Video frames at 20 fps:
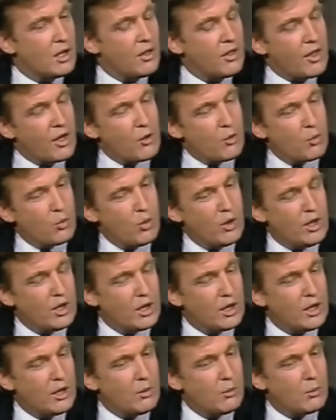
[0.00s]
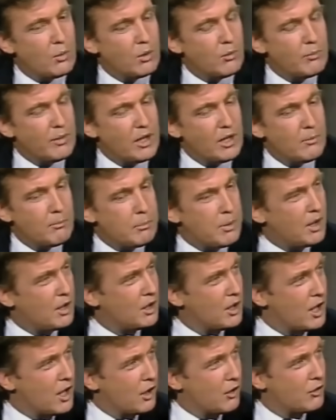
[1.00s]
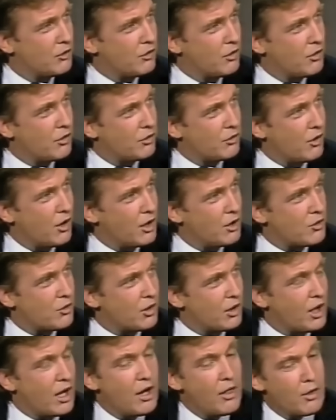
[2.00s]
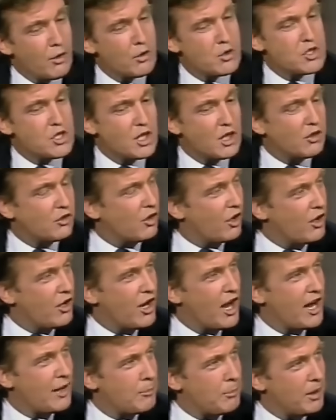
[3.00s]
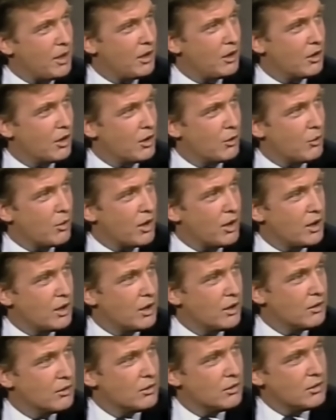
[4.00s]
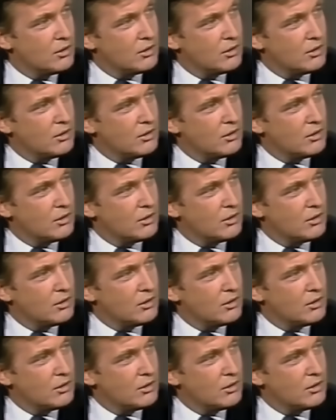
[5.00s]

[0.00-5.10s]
that really will mean big dollars to this country, and those things are not being done right now.